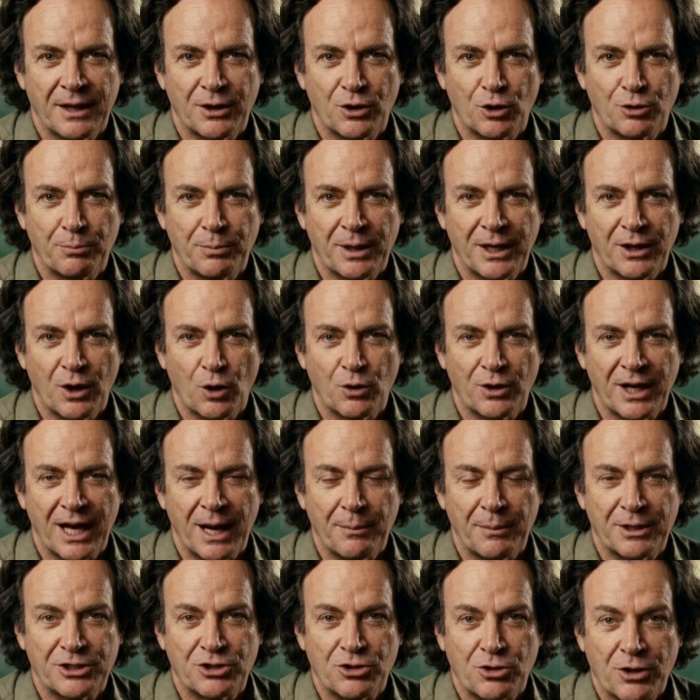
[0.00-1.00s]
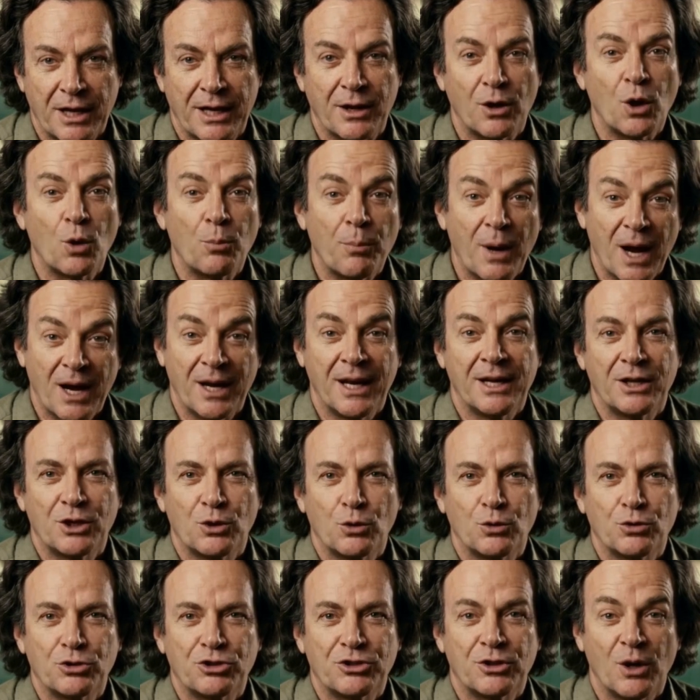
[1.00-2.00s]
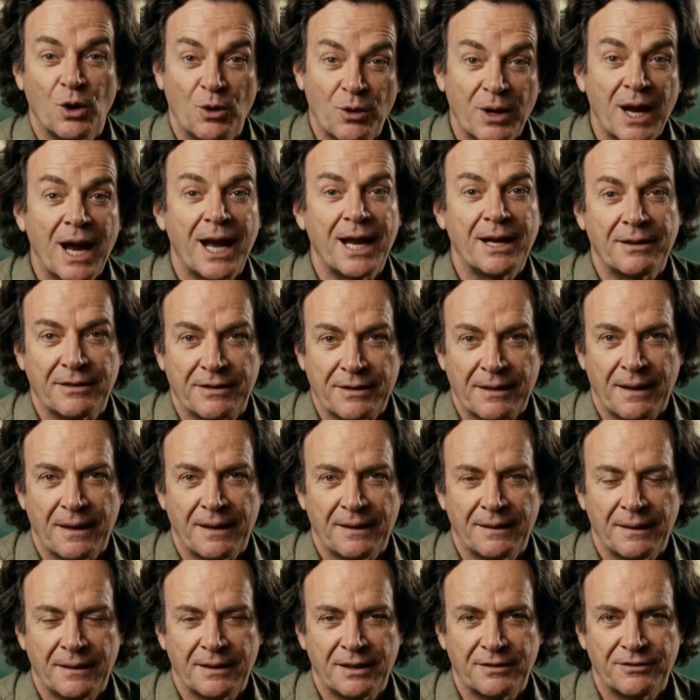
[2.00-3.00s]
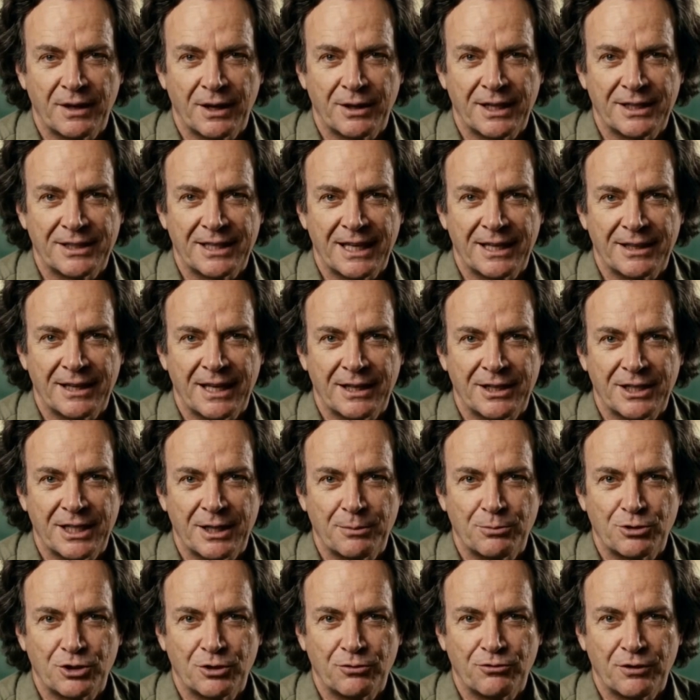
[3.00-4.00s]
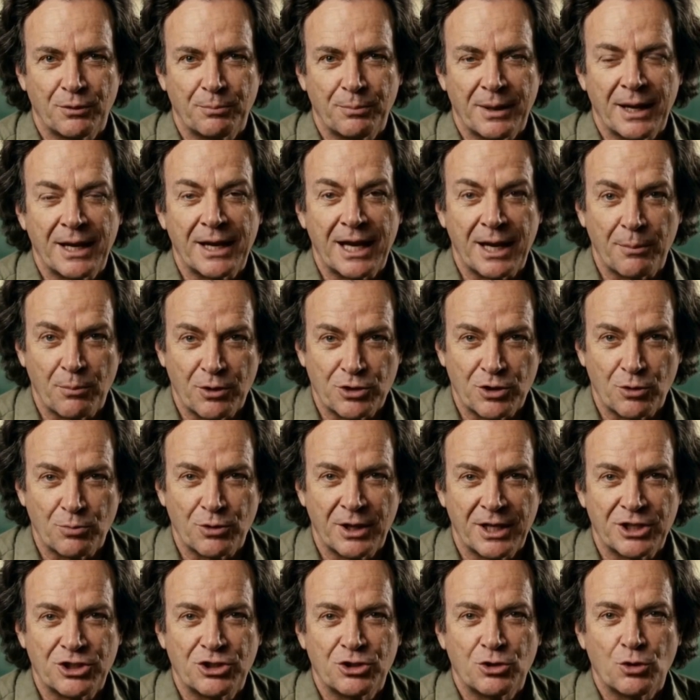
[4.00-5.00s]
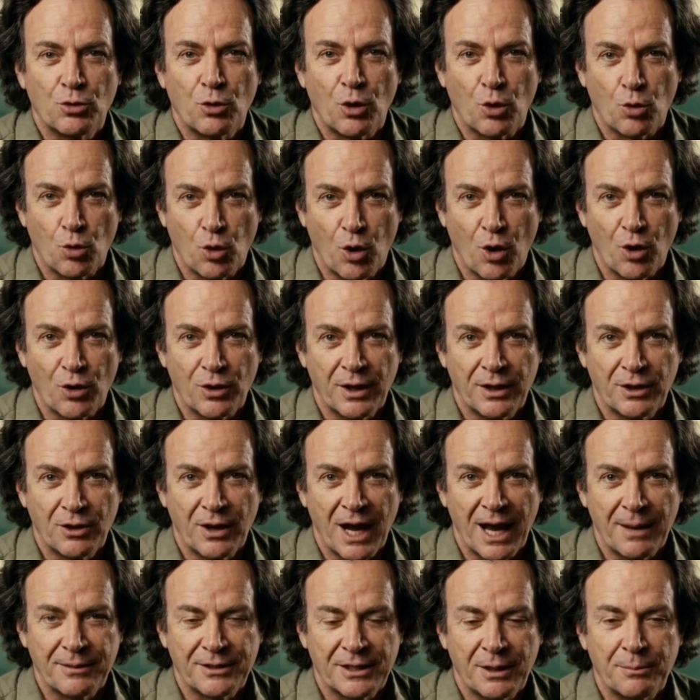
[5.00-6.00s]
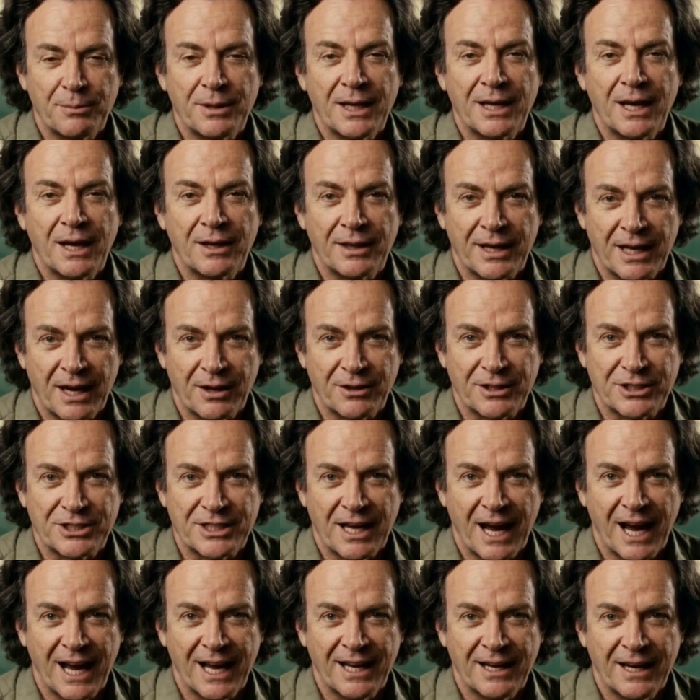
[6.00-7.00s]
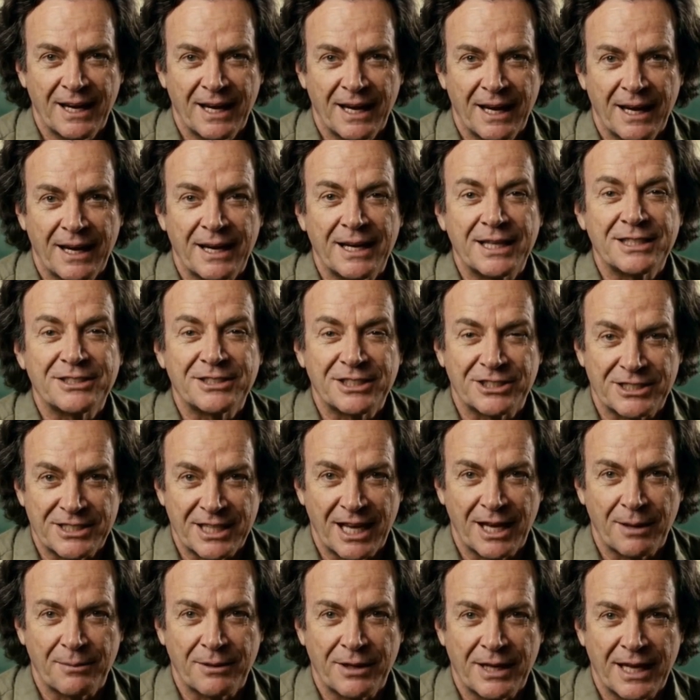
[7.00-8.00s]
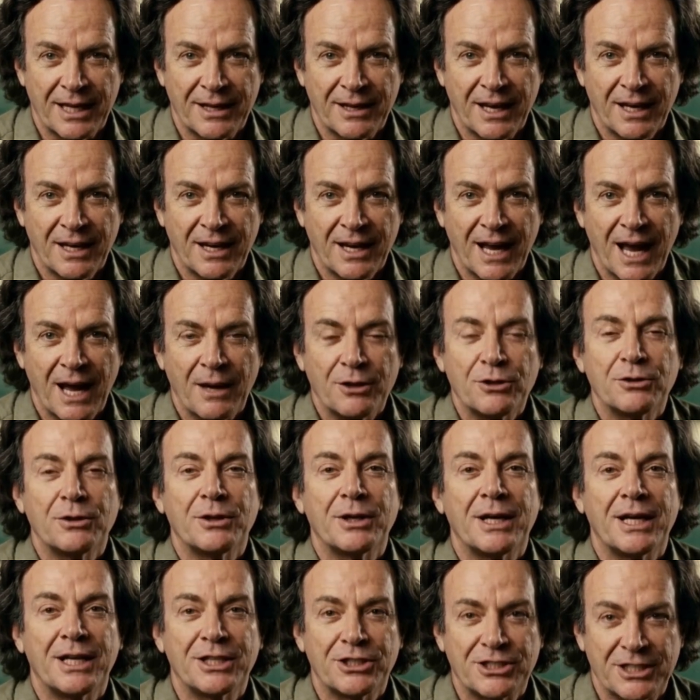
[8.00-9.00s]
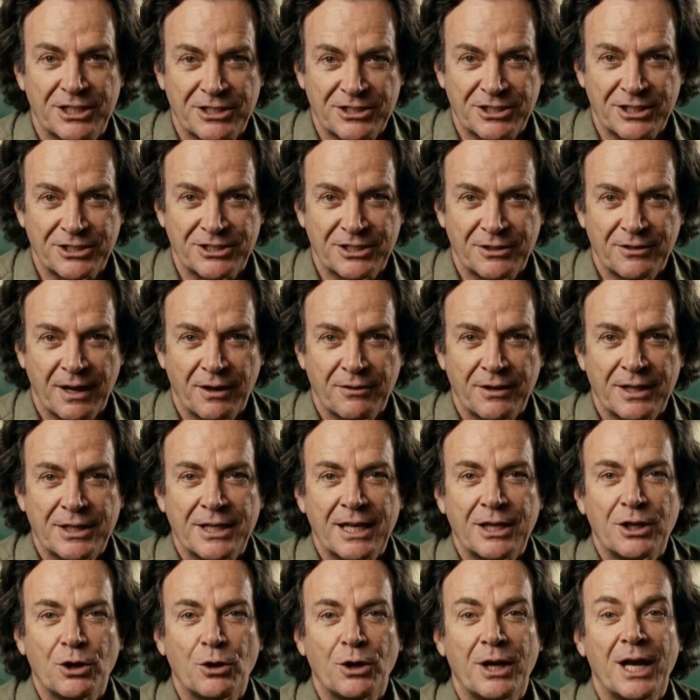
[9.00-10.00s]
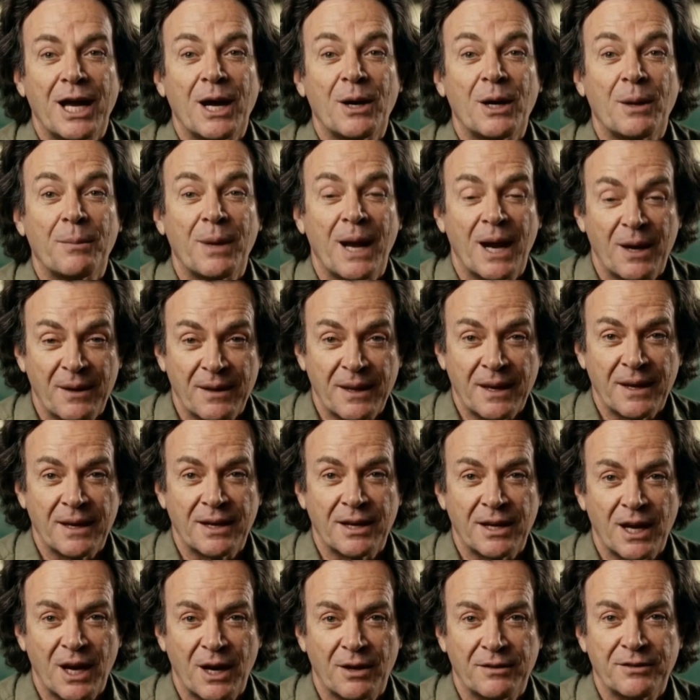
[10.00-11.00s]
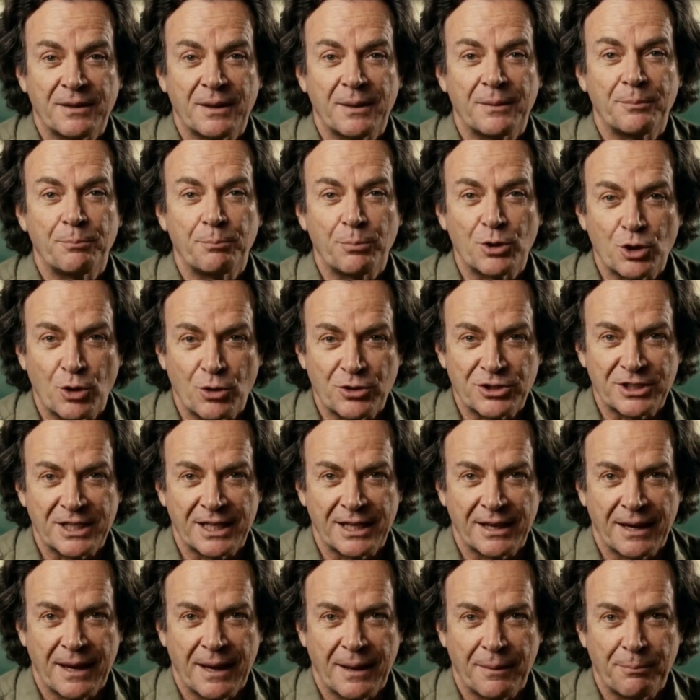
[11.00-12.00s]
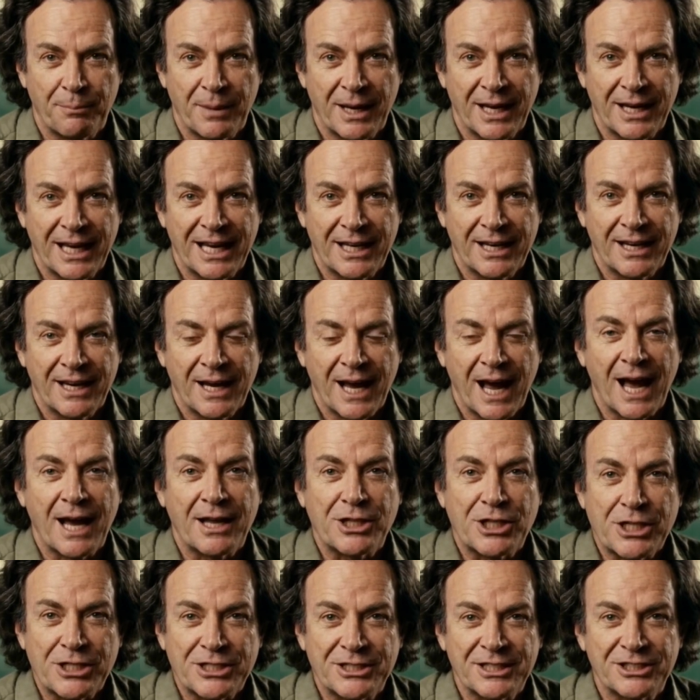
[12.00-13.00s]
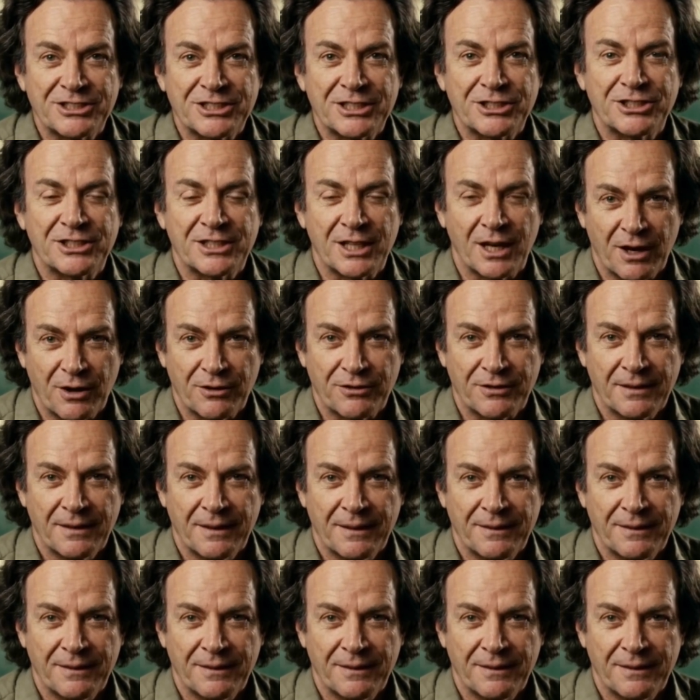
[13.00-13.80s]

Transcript: could be no chemistry, no molecules, no life. The very thing that keeps you from being able to reach through a wall and grab something on the other side is the same thing that allows for the existence of everything you care about: love, beauty, meaning consciousness itself.